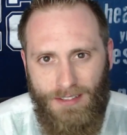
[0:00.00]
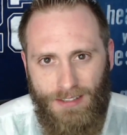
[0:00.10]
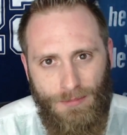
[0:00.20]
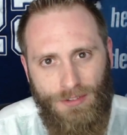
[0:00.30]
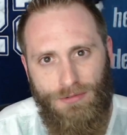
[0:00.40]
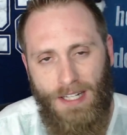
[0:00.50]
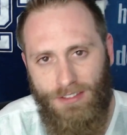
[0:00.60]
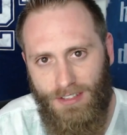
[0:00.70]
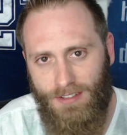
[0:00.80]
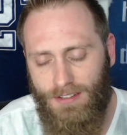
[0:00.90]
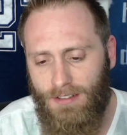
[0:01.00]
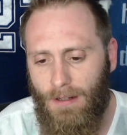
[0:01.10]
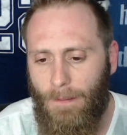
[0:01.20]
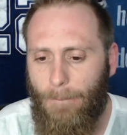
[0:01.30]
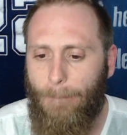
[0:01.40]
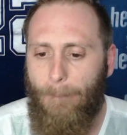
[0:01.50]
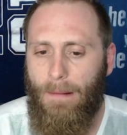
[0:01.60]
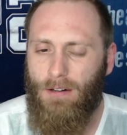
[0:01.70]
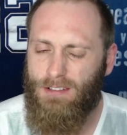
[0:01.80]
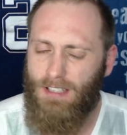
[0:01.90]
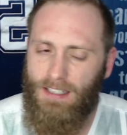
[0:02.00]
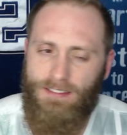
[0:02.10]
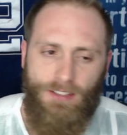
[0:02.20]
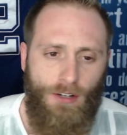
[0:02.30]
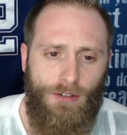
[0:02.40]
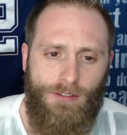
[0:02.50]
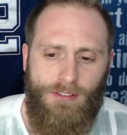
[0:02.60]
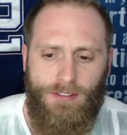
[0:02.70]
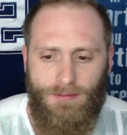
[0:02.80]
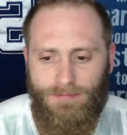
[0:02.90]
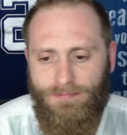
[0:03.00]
some stretches, outside zones.